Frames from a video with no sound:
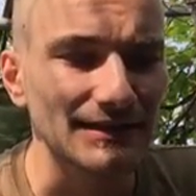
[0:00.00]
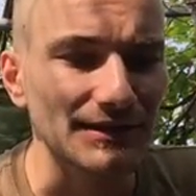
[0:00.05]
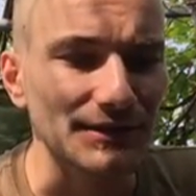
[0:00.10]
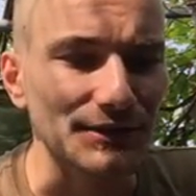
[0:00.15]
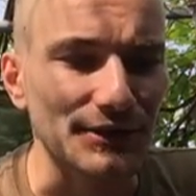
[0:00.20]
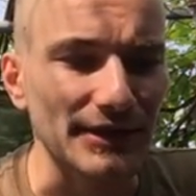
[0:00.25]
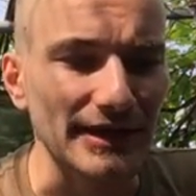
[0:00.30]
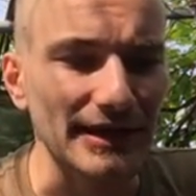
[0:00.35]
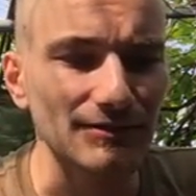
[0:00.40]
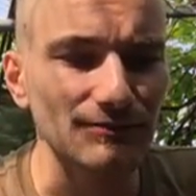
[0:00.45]

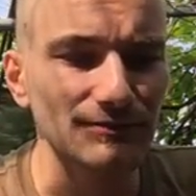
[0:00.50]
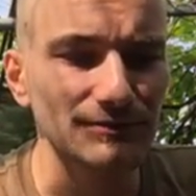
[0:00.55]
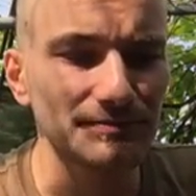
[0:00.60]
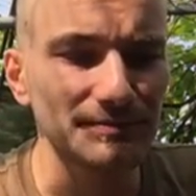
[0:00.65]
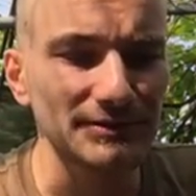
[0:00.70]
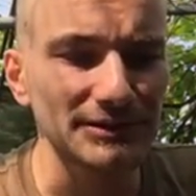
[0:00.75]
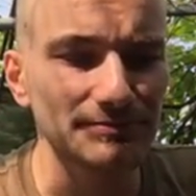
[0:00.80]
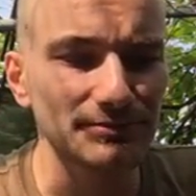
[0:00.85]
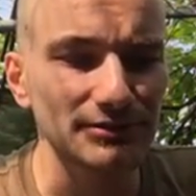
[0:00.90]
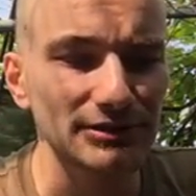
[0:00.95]
That
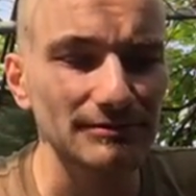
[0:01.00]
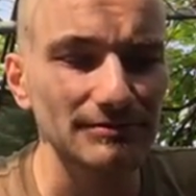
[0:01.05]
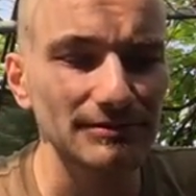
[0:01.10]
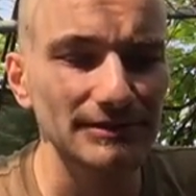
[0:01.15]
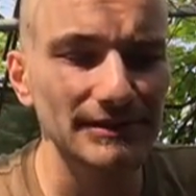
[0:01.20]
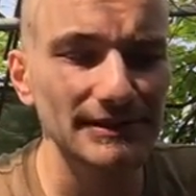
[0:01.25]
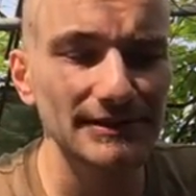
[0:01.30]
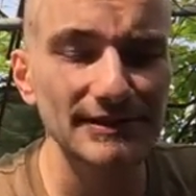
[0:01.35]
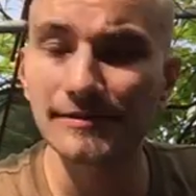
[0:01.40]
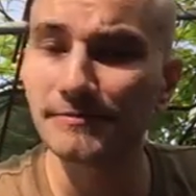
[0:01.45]
would be
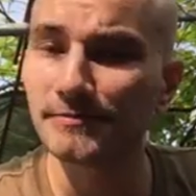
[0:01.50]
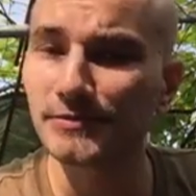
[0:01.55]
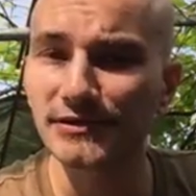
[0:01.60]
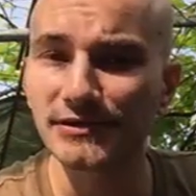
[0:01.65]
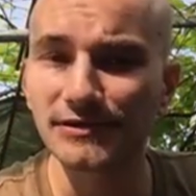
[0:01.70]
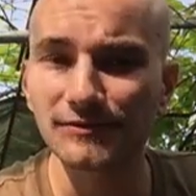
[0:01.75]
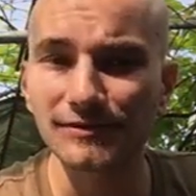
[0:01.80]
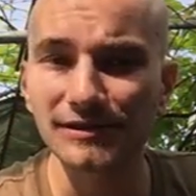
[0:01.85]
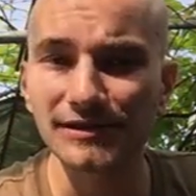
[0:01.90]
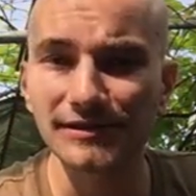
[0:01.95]
probably the
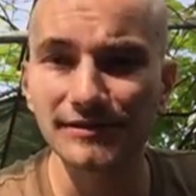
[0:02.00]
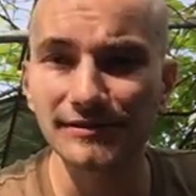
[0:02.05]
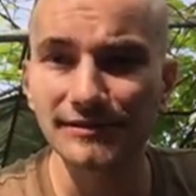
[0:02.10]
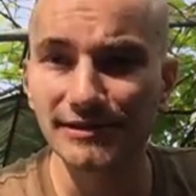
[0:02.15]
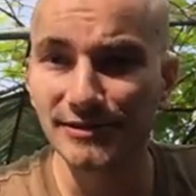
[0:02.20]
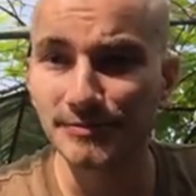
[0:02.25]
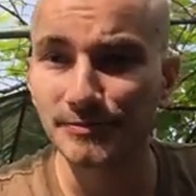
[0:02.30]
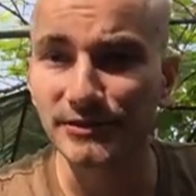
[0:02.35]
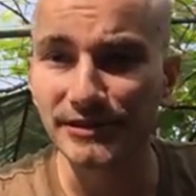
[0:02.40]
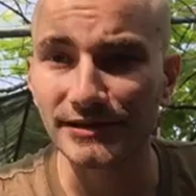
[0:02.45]
simplest way to
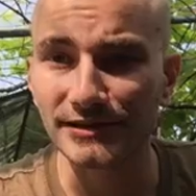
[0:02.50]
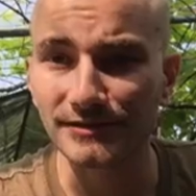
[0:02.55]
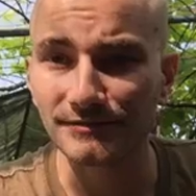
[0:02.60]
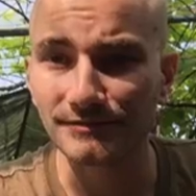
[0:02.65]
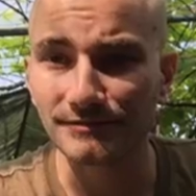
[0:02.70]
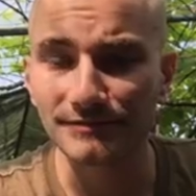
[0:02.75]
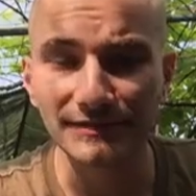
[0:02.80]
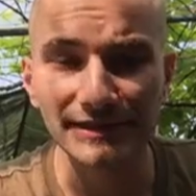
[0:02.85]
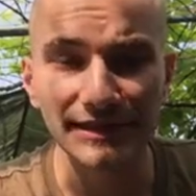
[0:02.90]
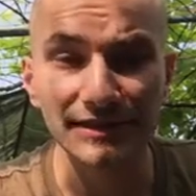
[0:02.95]

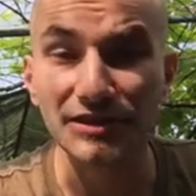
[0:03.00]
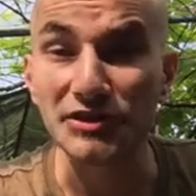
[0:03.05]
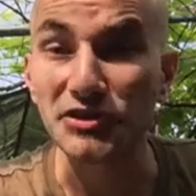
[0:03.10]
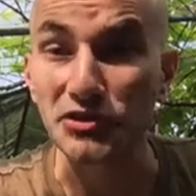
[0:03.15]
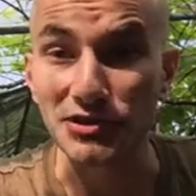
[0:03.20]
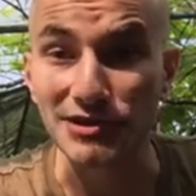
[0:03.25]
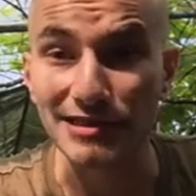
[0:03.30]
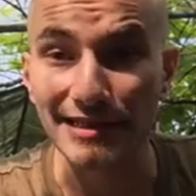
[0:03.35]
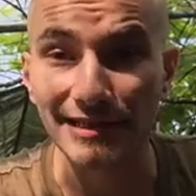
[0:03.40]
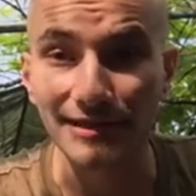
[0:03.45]
explain and
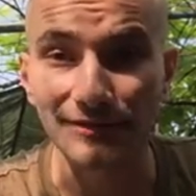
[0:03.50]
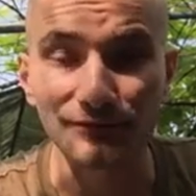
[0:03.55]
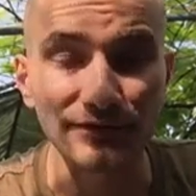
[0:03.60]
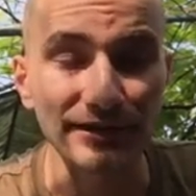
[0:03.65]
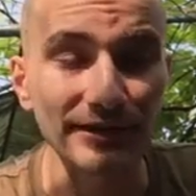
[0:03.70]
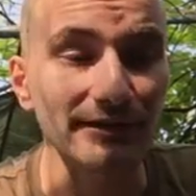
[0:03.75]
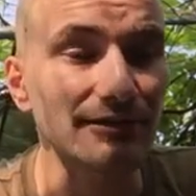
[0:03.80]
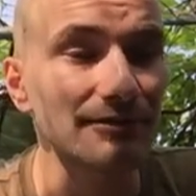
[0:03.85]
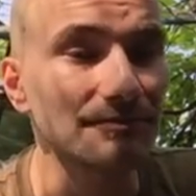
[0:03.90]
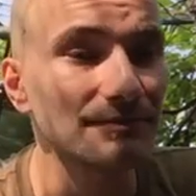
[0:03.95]
understand
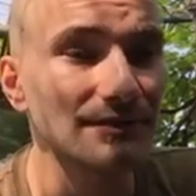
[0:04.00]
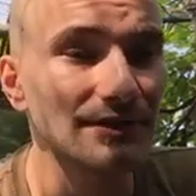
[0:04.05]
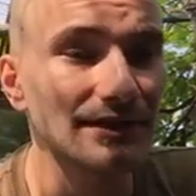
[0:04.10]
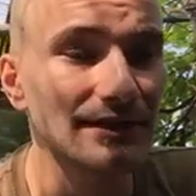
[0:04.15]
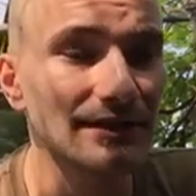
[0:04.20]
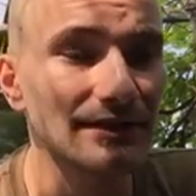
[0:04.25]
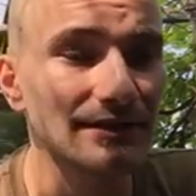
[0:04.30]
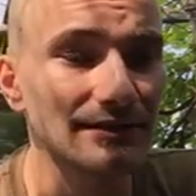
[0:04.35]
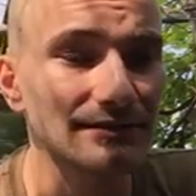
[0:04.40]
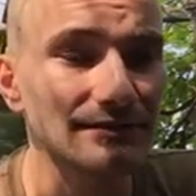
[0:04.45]
rhythm.
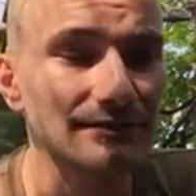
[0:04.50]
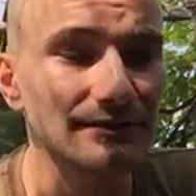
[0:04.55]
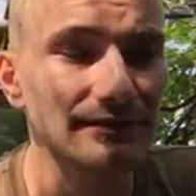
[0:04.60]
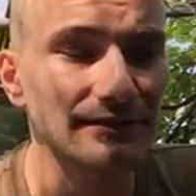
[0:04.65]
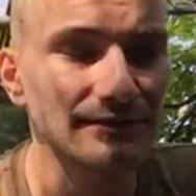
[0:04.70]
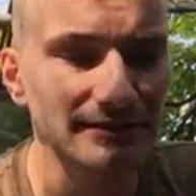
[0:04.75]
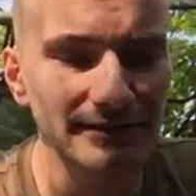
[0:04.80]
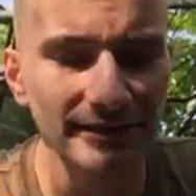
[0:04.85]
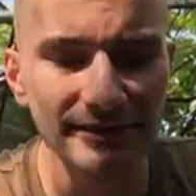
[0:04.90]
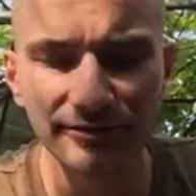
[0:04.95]
I'll
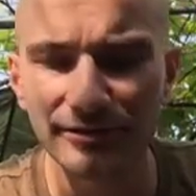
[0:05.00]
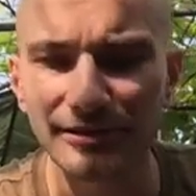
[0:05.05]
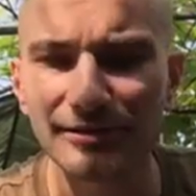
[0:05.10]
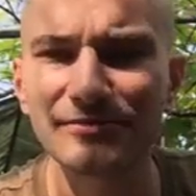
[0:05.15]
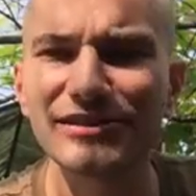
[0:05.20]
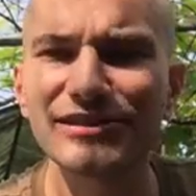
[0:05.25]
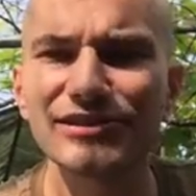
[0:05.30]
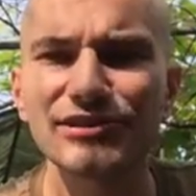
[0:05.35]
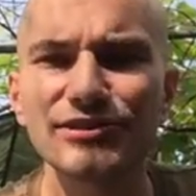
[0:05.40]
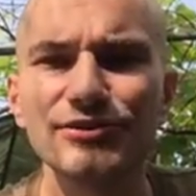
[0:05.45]
tell you what,
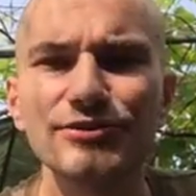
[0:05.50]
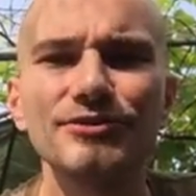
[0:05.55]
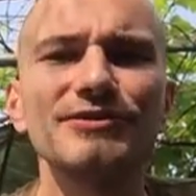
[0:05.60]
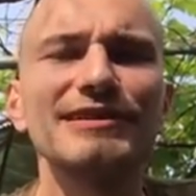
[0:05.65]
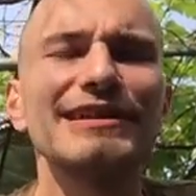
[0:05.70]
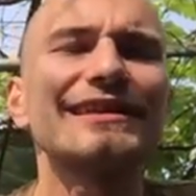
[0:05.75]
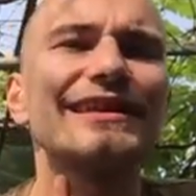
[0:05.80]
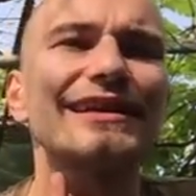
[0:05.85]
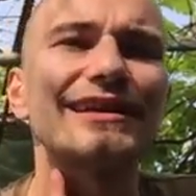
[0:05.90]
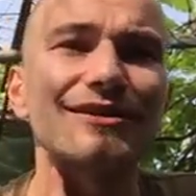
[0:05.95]
let me just do it
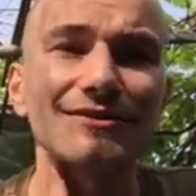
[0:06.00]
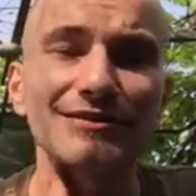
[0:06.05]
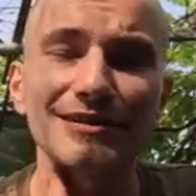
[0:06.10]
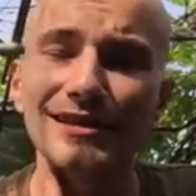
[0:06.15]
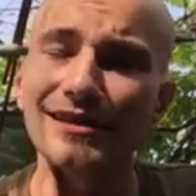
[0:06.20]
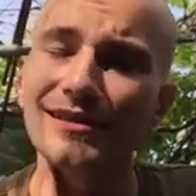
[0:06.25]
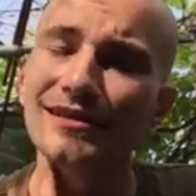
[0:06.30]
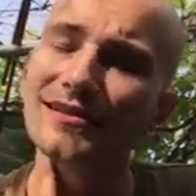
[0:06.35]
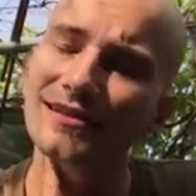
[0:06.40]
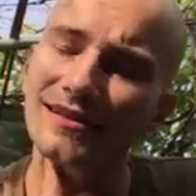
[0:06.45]
right now.
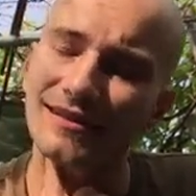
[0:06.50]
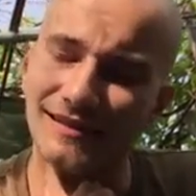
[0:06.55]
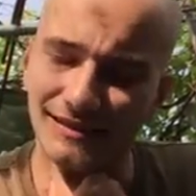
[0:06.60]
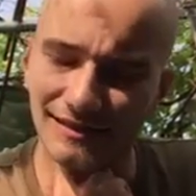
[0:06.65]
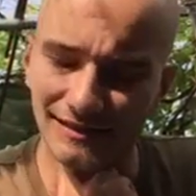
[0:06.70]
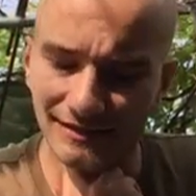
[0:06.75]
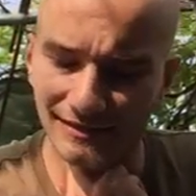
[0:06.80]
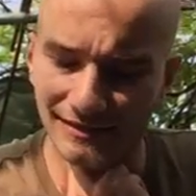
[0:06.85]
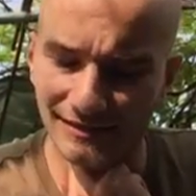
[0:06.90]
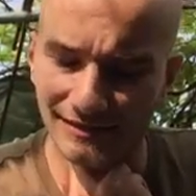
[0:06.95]

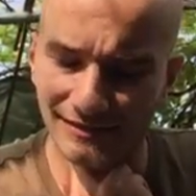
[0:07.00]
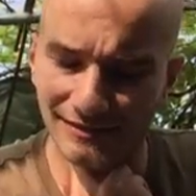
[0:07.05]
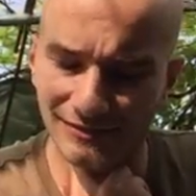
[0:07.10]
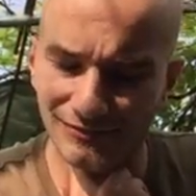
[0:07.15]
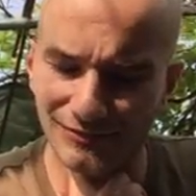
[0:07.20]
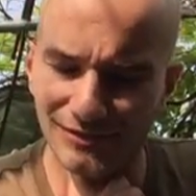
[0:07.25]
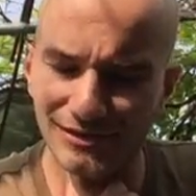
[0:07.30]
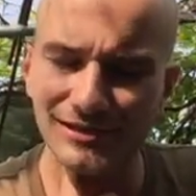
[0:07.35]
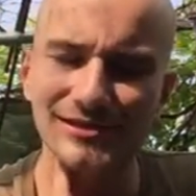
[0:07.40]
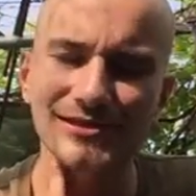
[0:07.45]

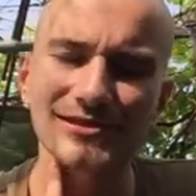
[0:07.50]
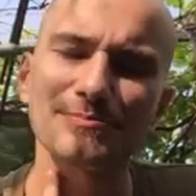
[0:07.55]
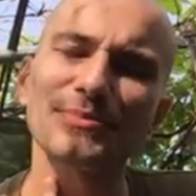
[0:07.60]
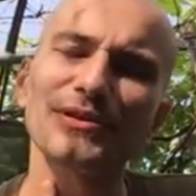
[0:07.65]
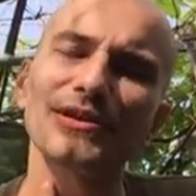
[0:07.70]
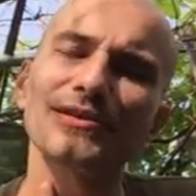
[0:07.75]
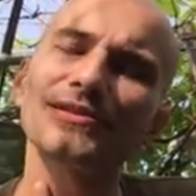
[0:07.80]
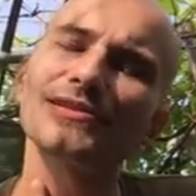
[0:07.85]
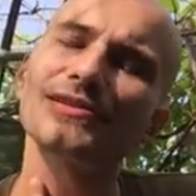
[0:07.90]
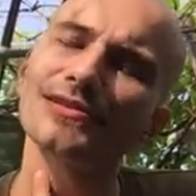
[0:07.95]
Where's the
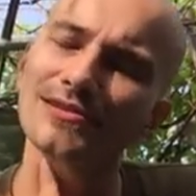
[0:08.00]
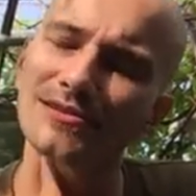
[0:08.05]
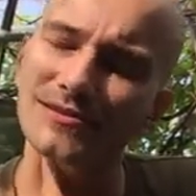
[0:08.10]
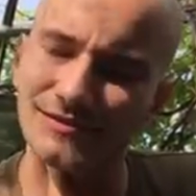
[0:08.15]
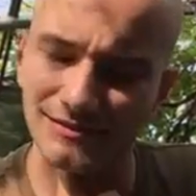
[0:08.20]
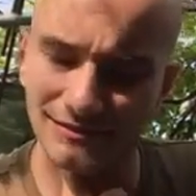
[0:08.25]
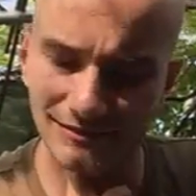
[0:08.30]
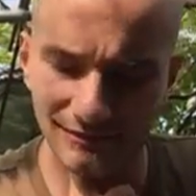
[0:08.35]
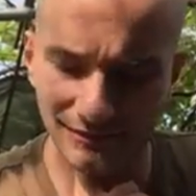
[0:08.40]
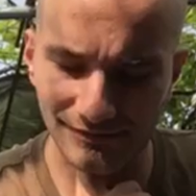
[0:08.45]

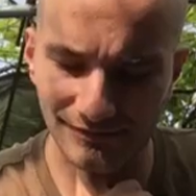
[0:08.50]
pulse?